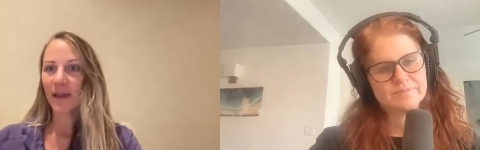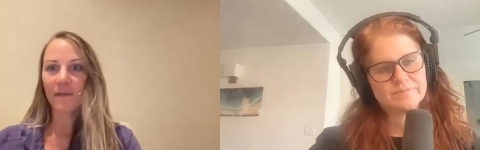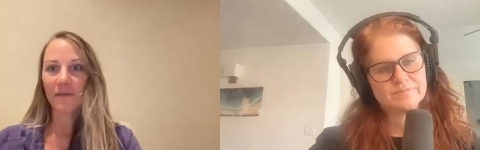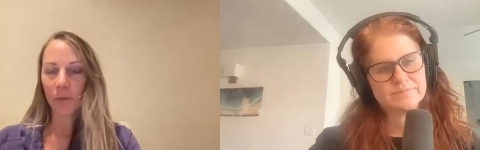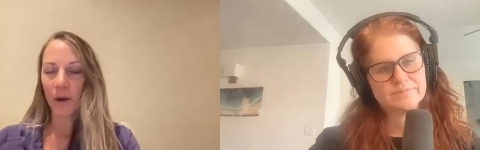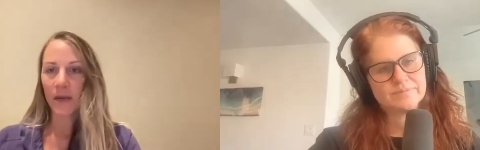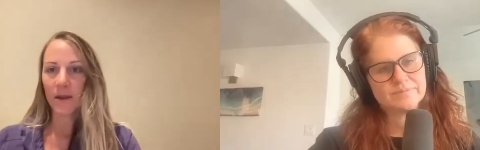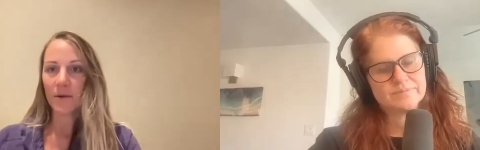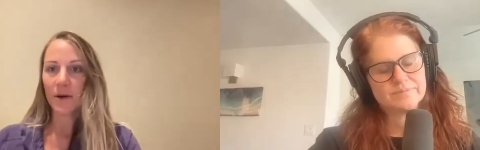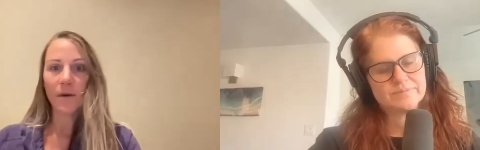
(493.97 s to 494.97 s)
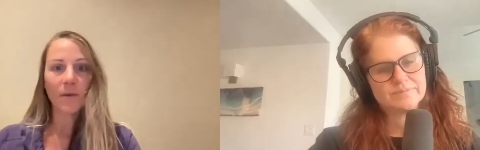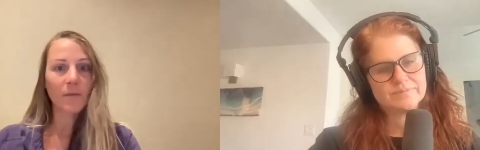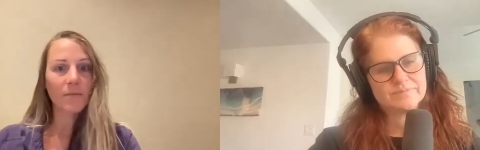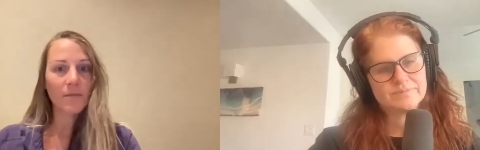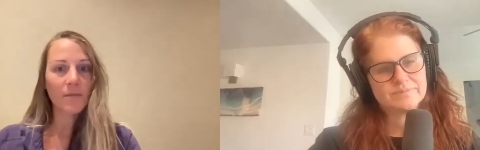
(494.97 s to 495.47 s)
Speaker 1: if and when you
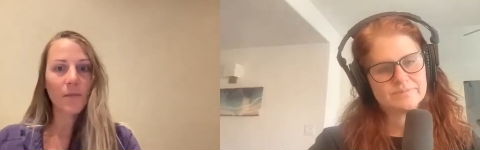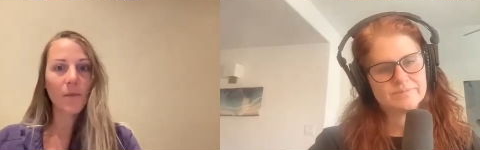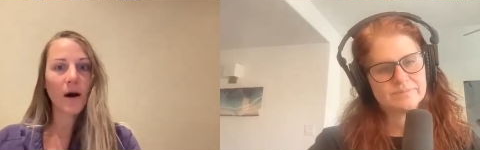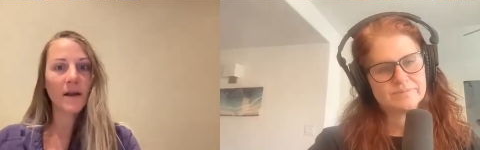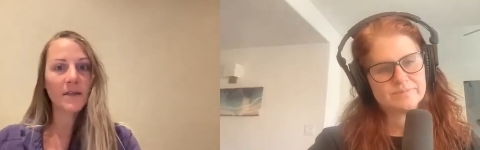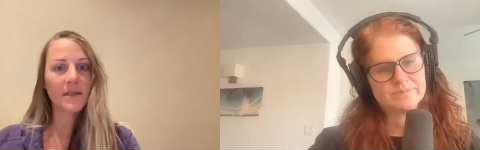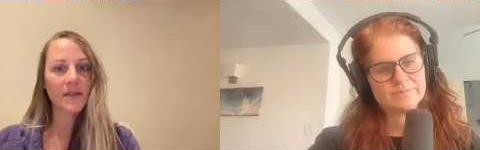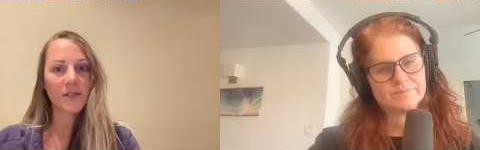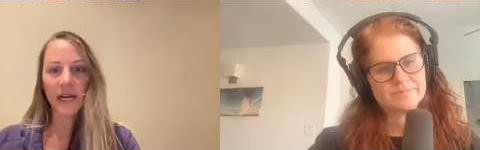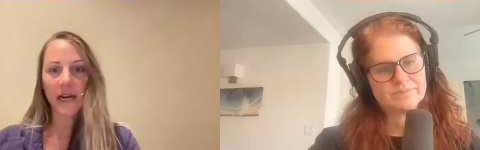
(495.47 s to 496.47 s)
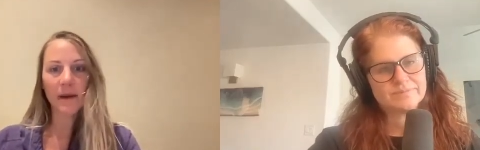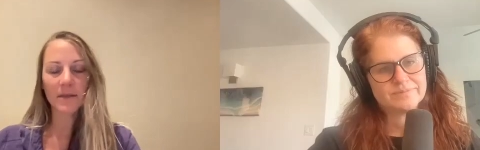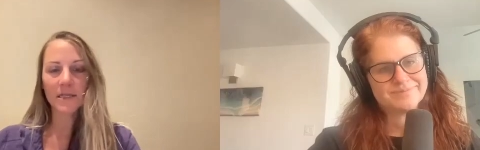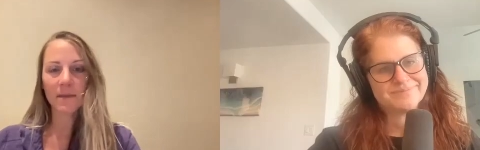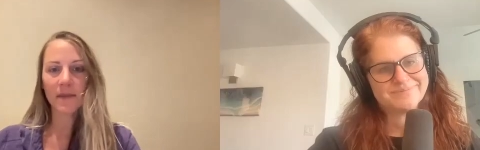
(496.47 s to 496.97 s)
don't want to share
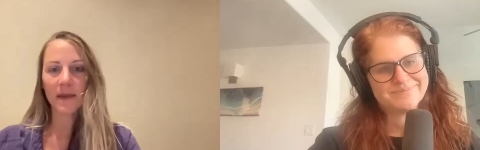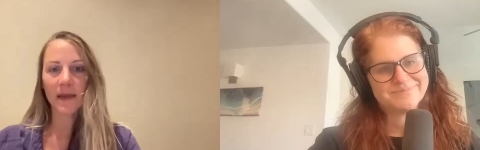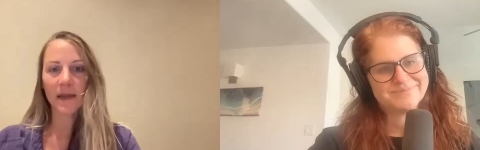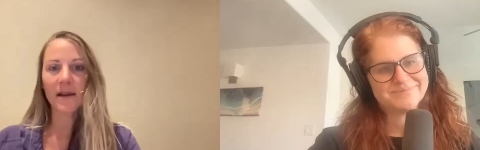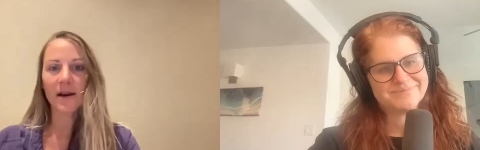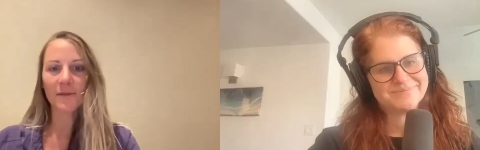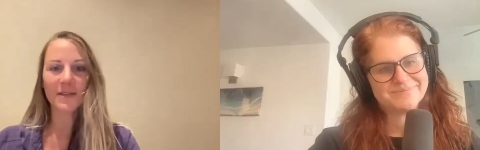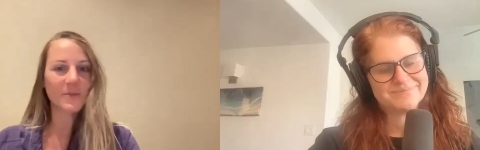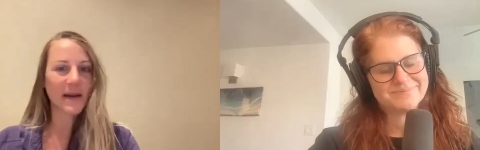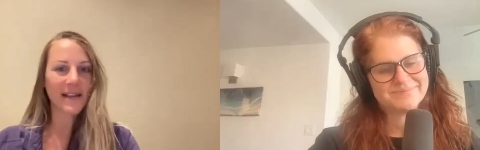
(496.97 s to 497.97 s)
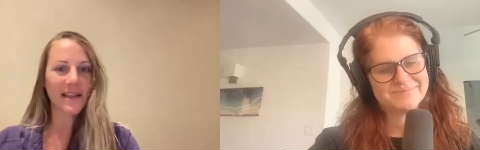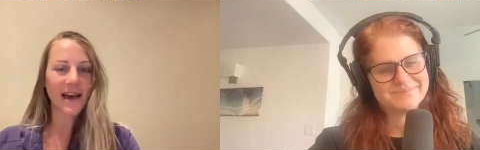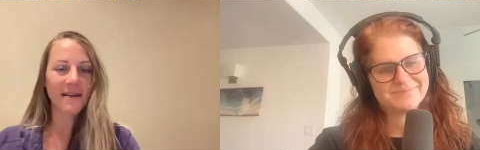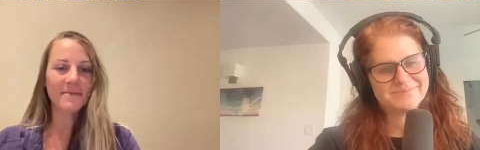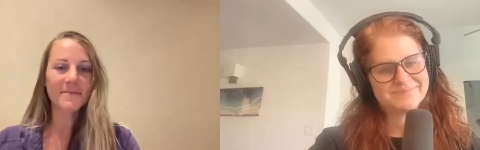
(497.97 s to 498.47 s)
about something, and I'll respect
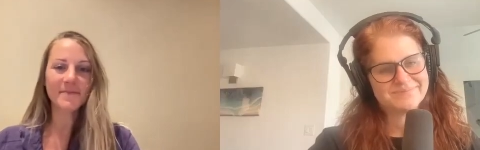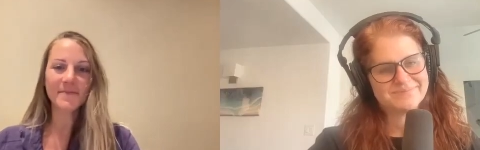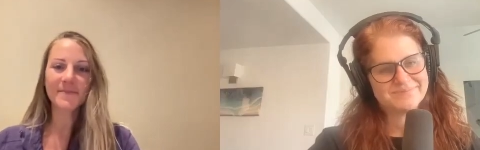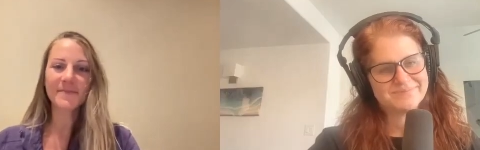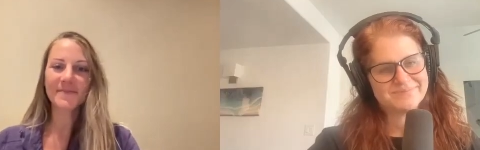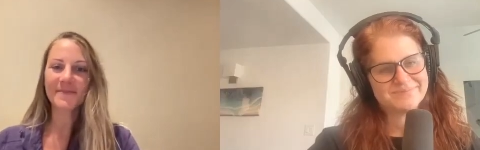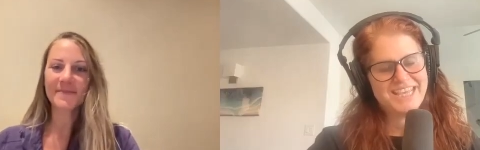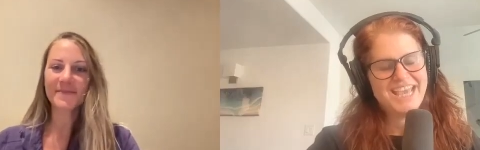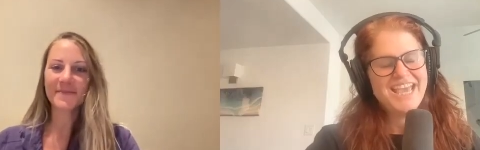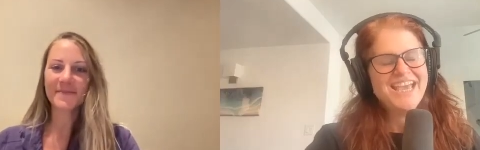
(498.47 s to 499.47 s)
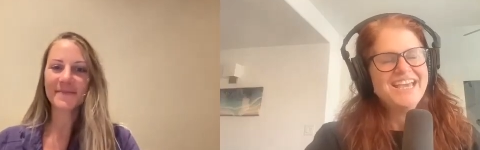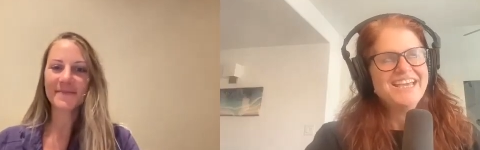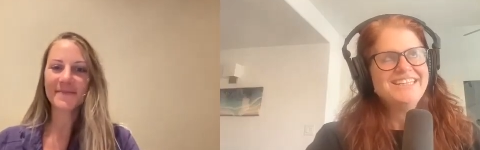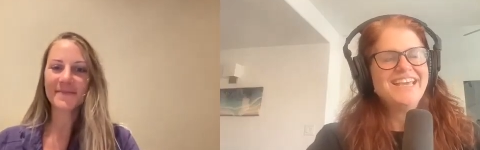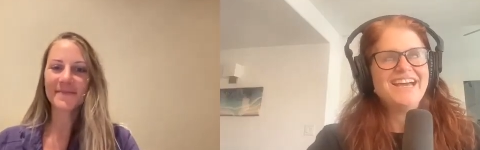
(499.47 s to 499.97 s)
that.
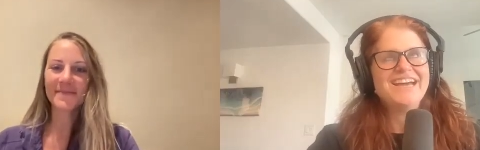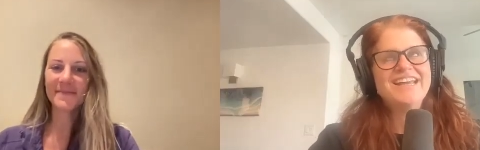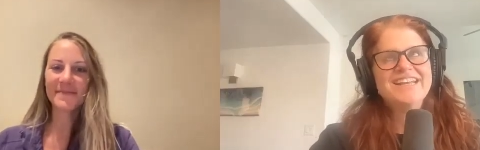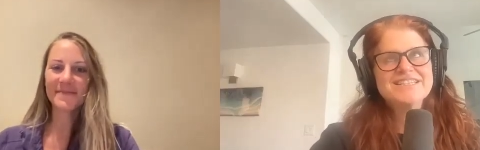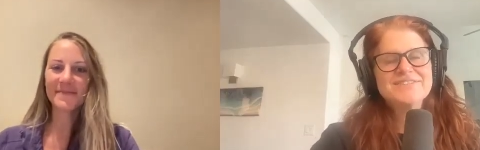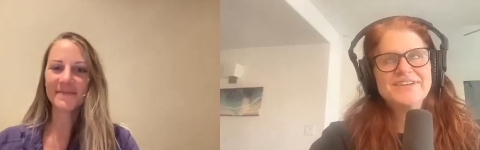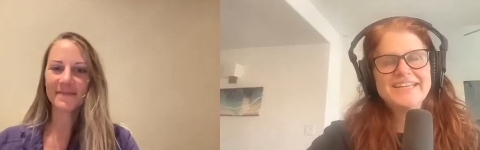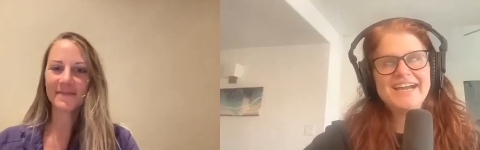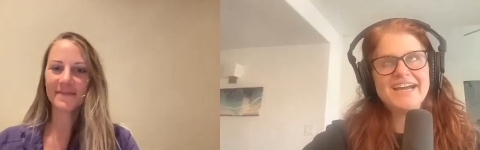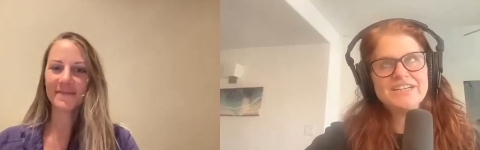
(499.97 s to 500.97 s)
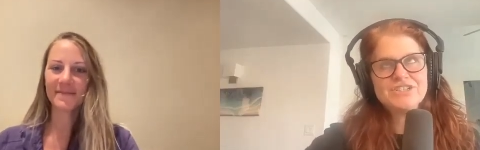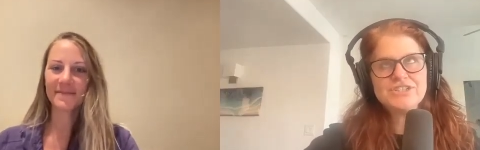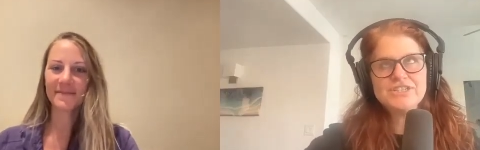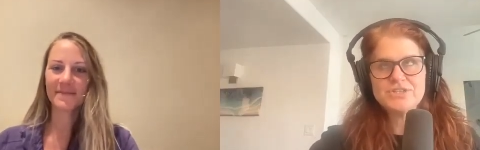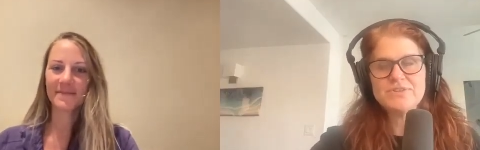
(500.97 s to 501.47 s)
Speaker 2: Yeah, and it's funny. I
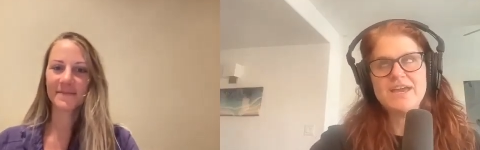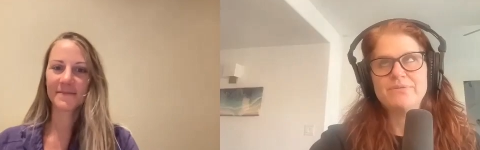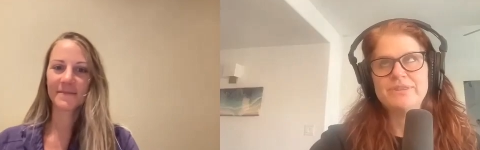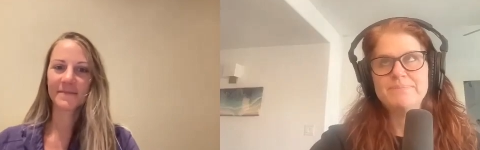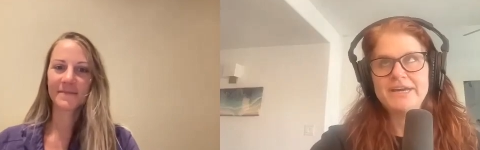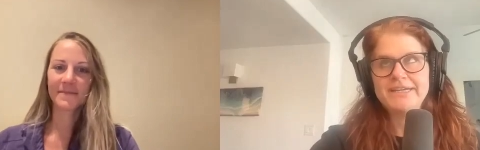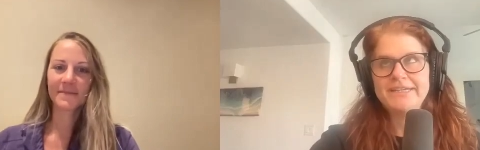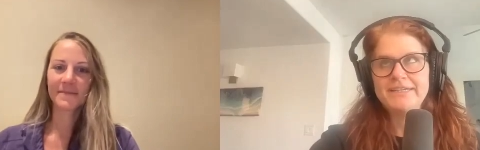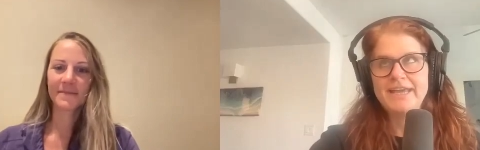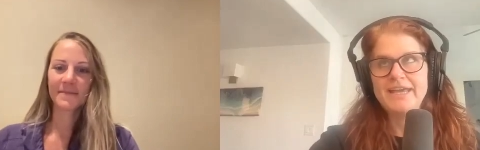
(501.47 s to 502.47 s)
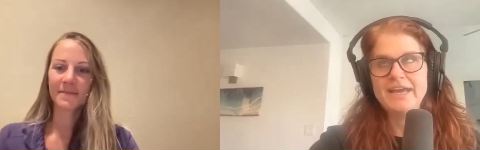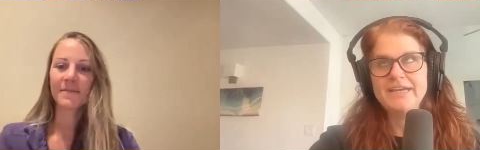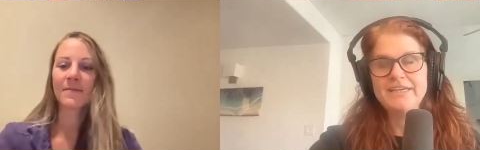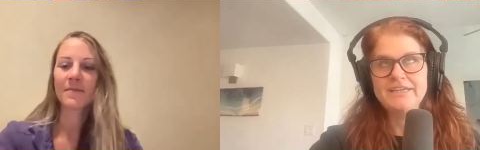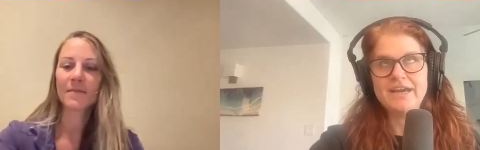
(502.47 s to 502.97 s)
actually do that with mine and
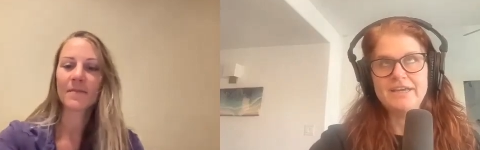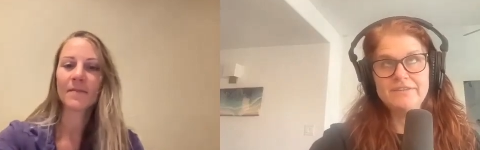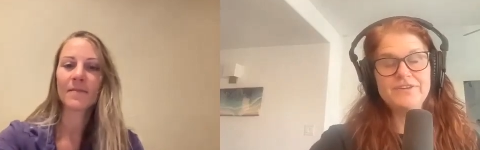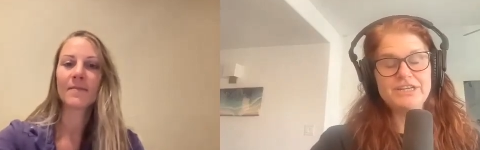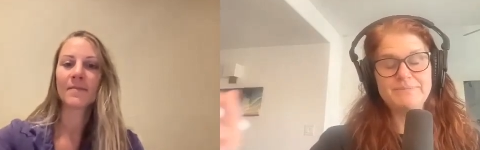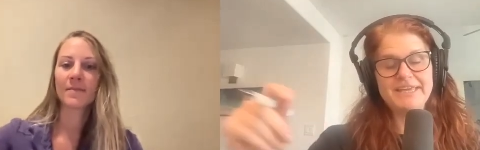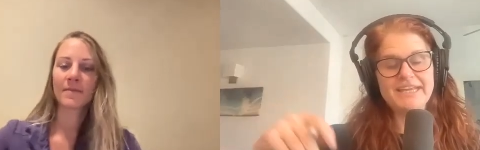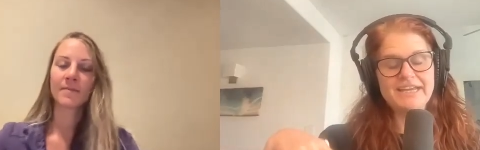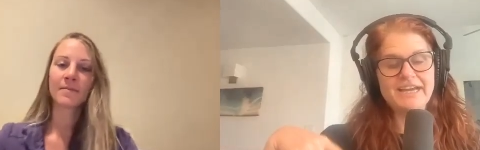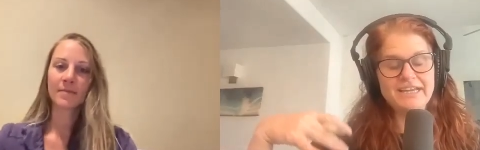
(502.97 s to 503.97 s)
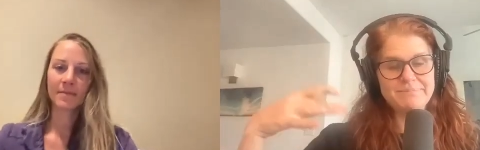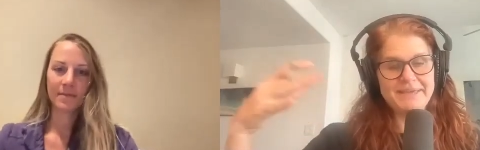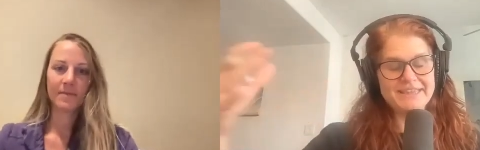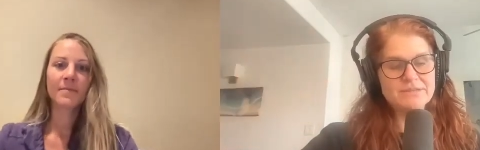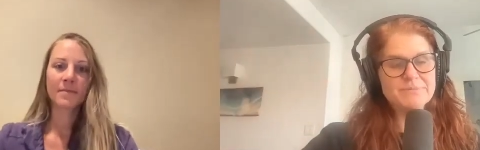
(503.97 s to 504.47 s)
I, in the very beginning I had
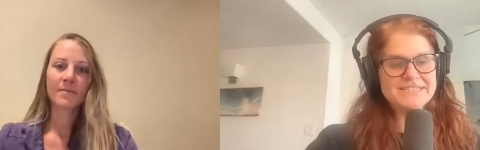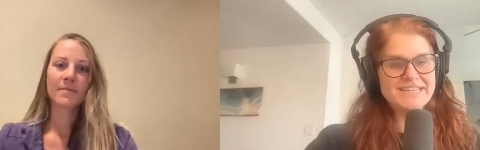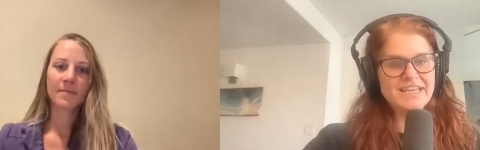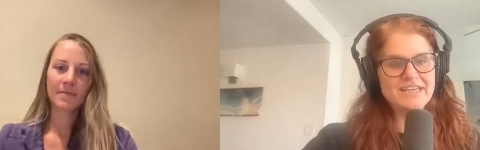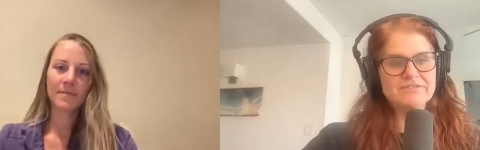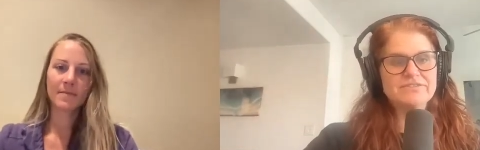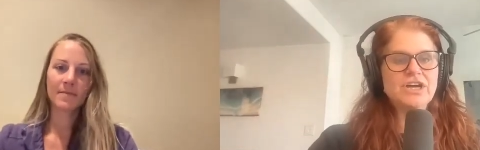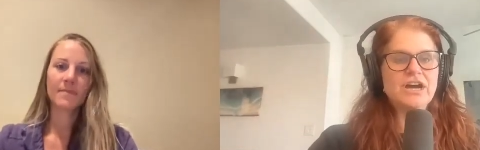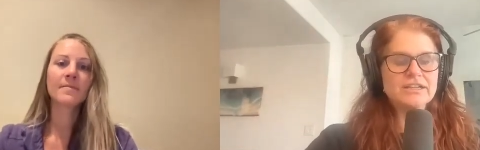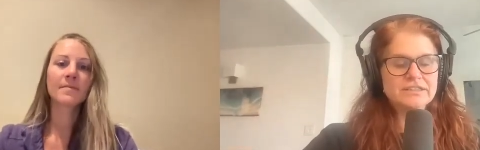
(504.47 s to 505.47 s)
made the mistake of not